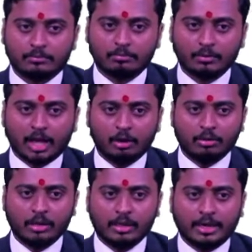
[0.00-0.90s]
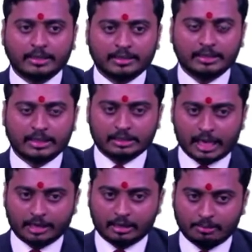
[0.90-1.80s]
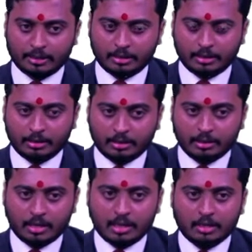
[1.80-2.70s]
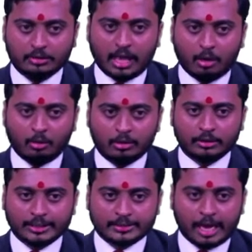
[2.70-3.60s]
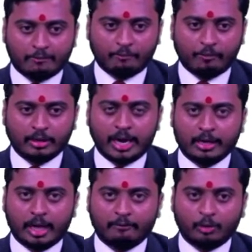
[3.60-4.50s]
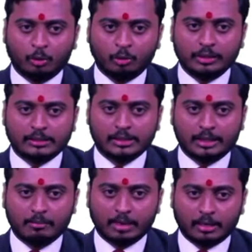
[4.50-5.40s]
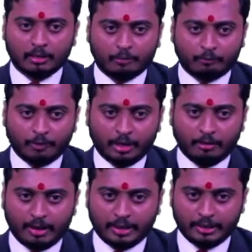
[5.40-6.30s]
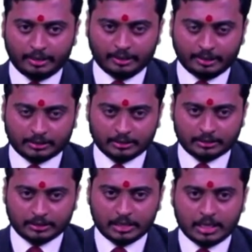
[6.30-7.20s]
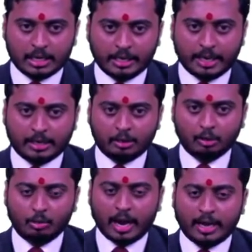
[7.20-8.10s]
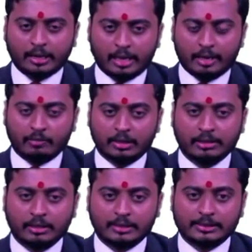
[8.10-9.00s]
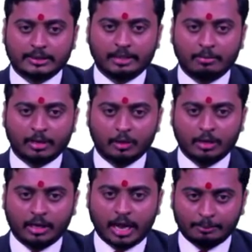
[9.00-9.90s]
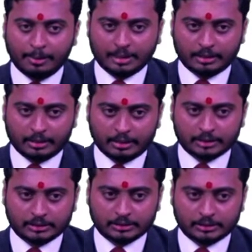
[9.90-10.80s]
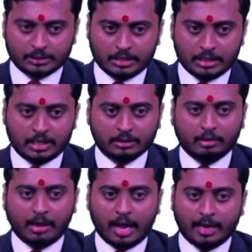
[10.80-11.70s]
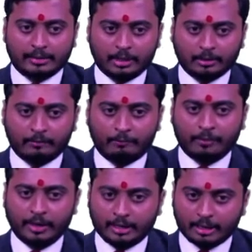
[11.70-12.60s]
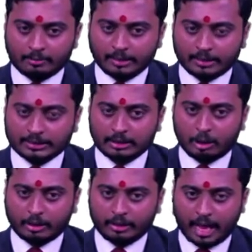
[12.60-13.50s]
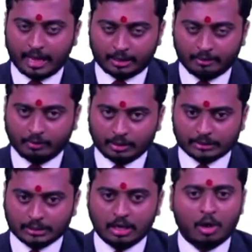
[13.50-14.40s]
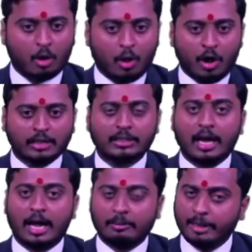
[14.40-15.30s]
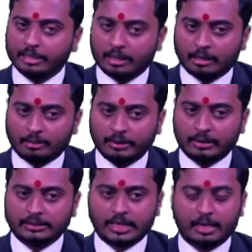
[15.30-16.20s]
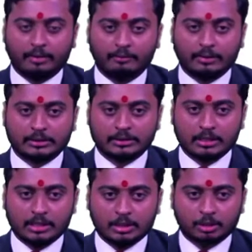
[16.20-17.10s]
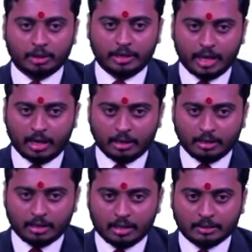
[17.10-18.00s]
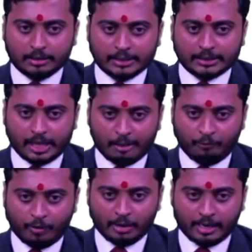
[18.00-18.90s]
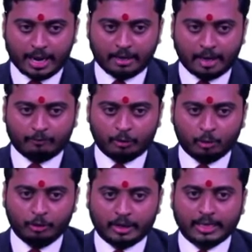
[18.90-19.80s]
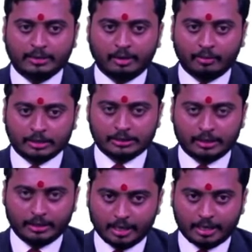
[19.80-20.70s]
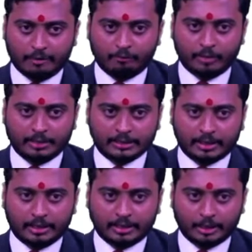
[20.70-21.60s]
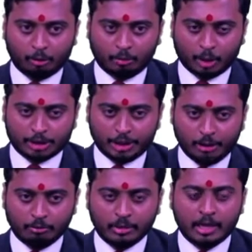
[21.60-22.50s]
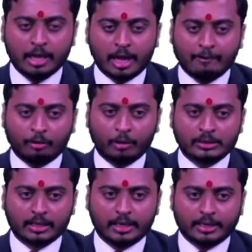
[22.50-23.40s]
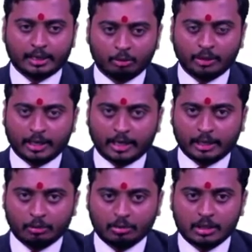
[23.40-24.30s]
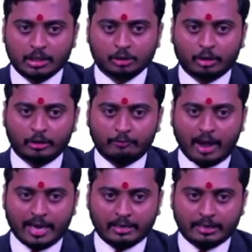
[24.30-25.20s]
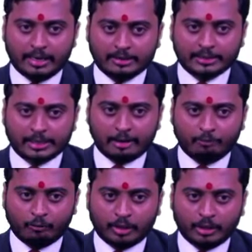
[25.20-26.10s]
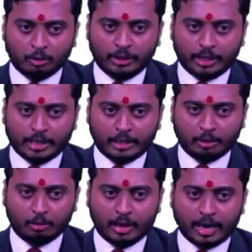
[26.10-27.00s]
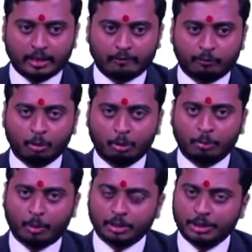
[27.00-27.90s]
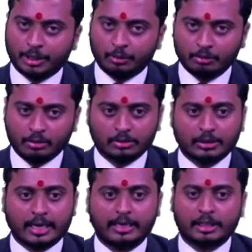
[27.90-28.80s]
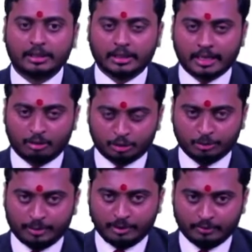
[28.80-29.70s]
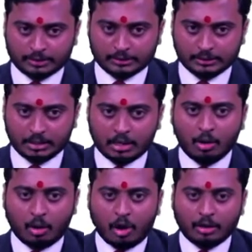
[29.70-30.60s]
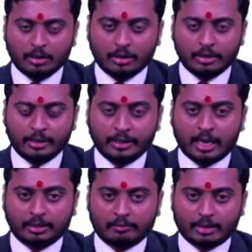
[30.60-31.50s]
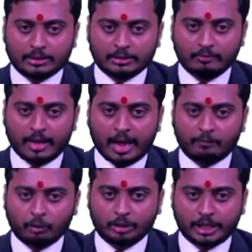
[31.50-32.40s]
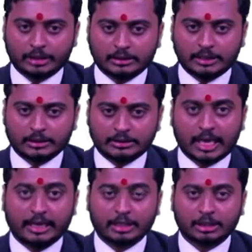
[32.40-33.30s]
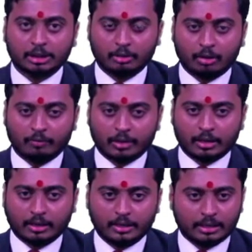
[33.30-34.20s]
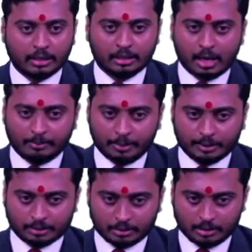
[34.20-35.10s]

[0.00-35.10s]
Now let's see this diagram here. Now this F1 and F2 is nothing but field winding connections. A2 and A1 is nothing but your armature connections. Now either the field terminals are reversed or the armature terminals are reversed. So here this F1 and F2 we can reverse it. Here F1 is connected to positive, F2 is connected to negative. So if I connect this F1 to negative and F2 to positive, the direction can also be reversed. Or in other words, we have to change this direction of a current in an armature.